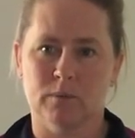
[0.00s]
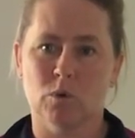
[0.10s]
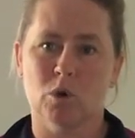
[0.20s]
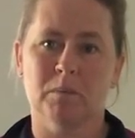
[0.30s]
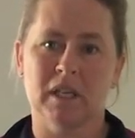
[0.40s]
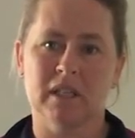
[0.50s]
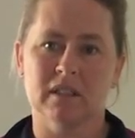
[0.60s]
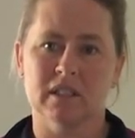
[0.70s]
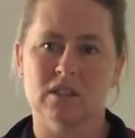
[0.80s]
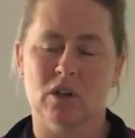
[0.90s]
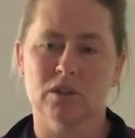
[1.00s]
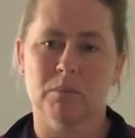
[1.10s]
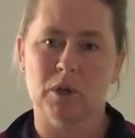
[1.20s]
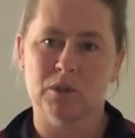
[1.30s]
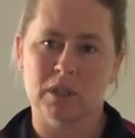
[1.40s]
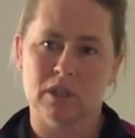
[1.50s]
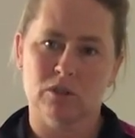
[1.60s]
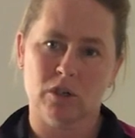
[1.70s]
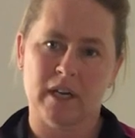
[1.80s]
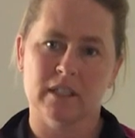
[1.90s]
raw meat that's on the bone that you're
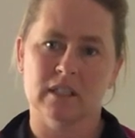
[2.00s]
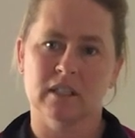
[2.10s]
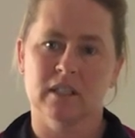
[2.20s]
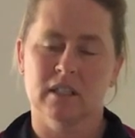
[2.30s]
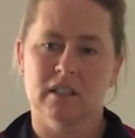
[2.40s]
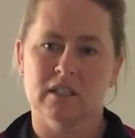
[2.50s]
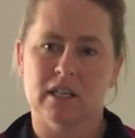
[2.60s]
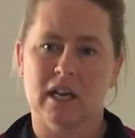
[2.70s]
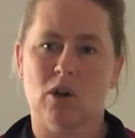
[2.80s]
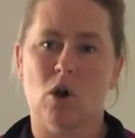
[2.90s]
trying to cut